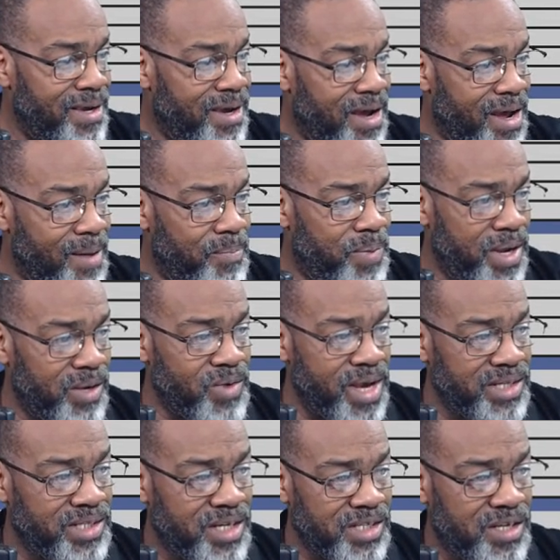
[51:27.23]
uh,
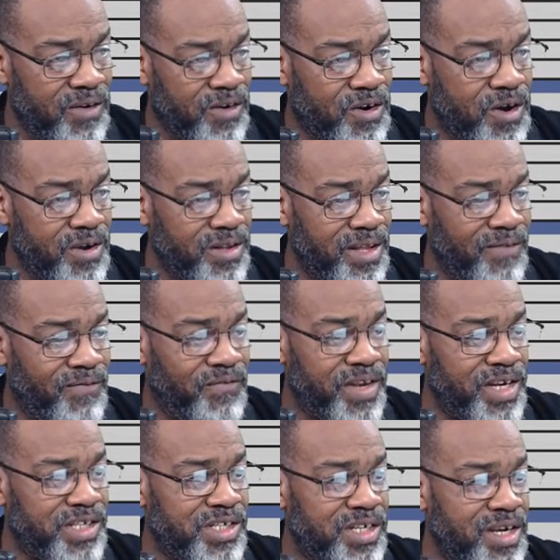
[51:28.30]
Pennywise says they're currently
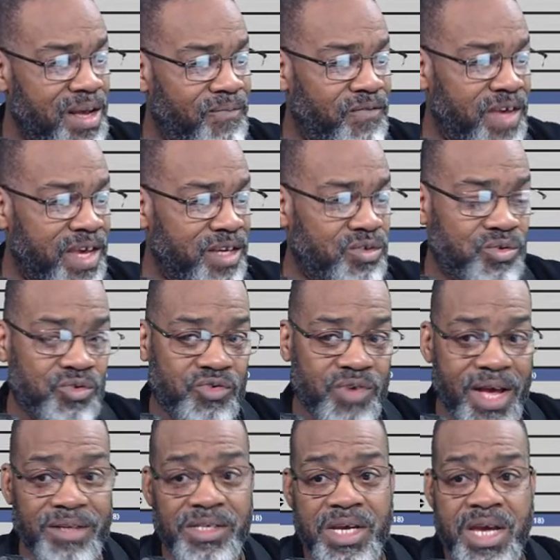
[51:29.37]
finishing up phase two
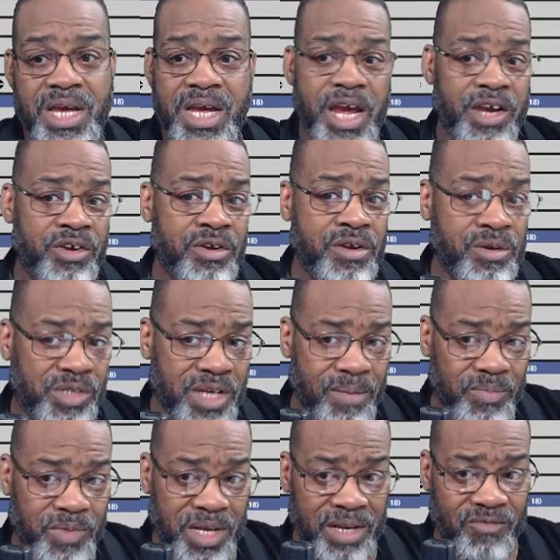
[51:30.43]
trials. And you know
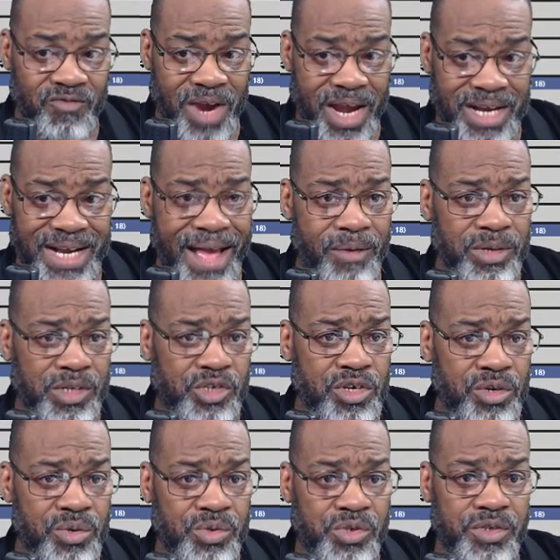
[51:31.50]
something? Right now it's
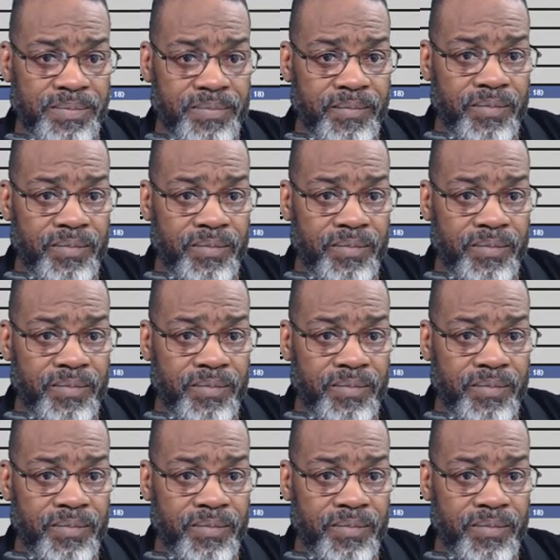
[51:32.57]
news.